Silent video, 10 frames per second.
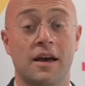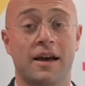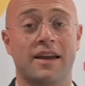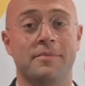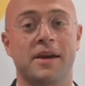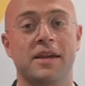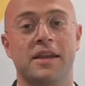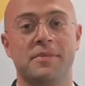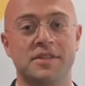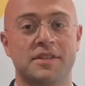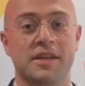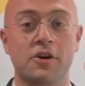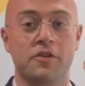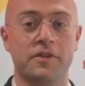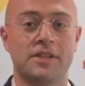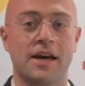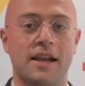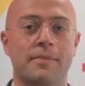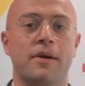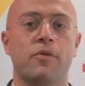Hi, my name is Igor
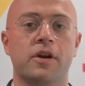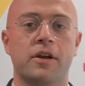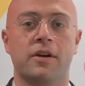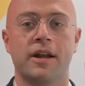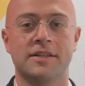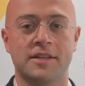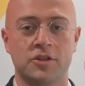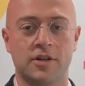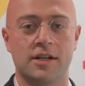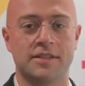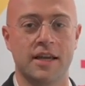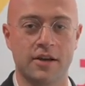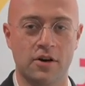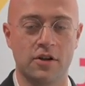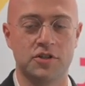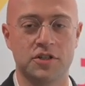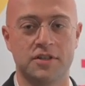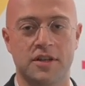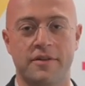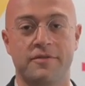Vitale. I'm a work and organizational
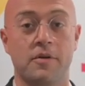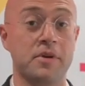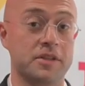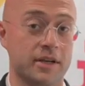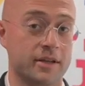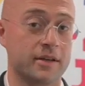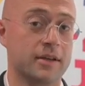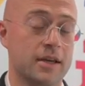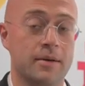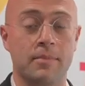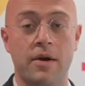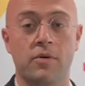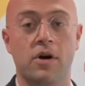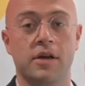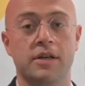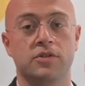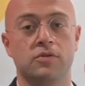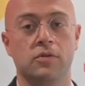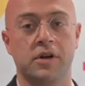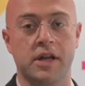psychologist uh, from Italy. My work is
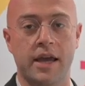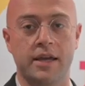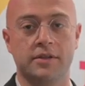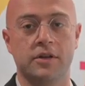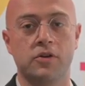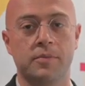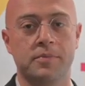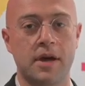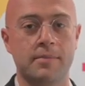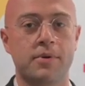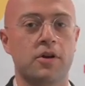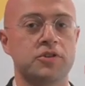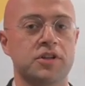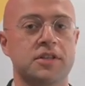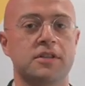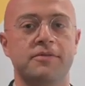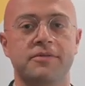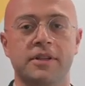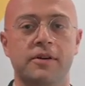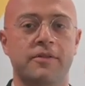to create uh, European projects in the
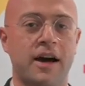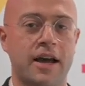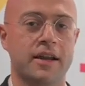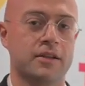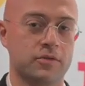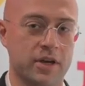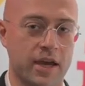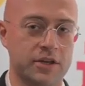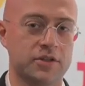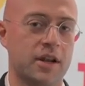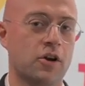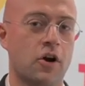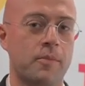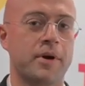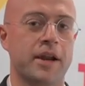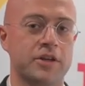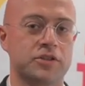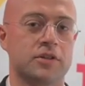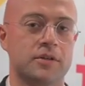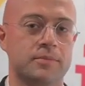field of higher education and
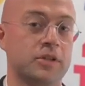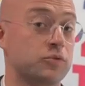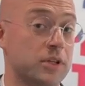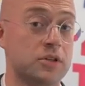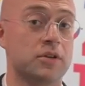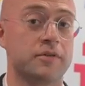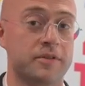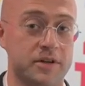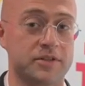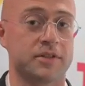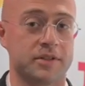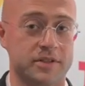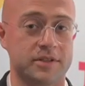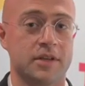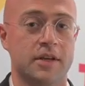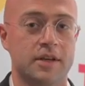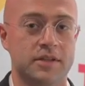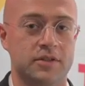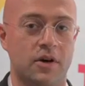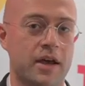cooperation between universities.
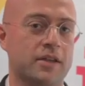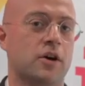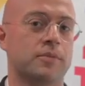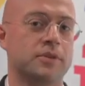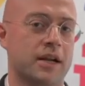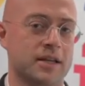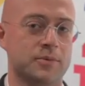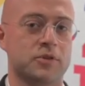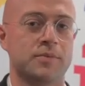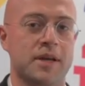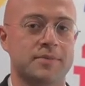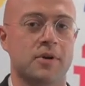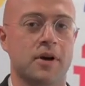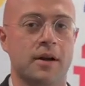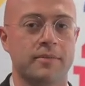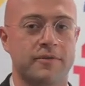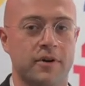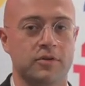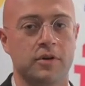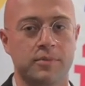So I adopt the Erasmus Plus program
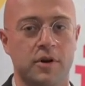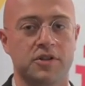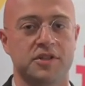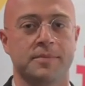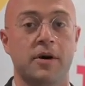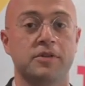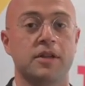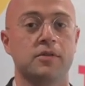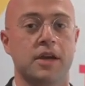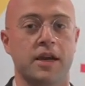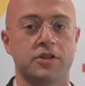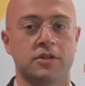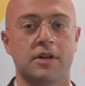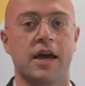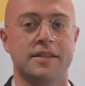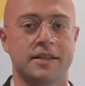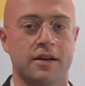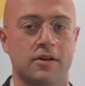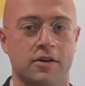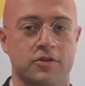for doing projects about education and
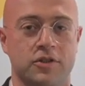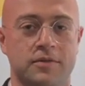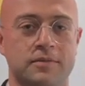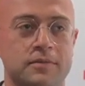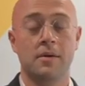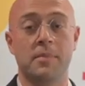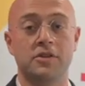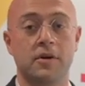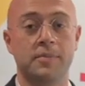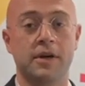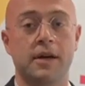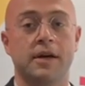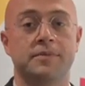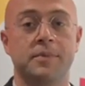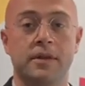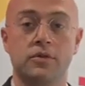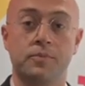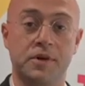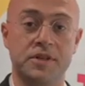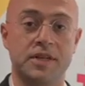psychology. My topic has been to
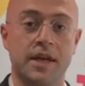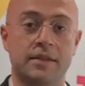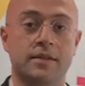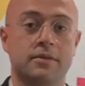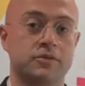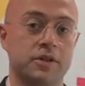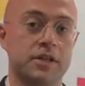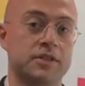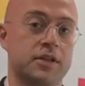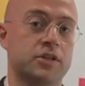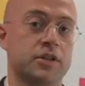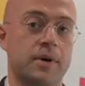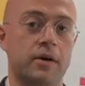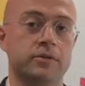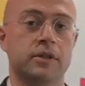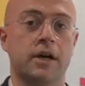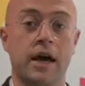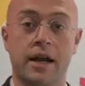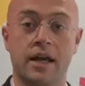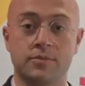present the research about uh,
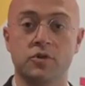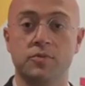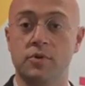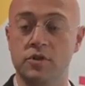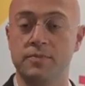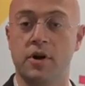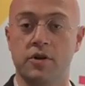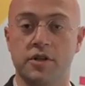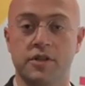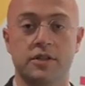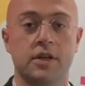Erasmus Plus projects.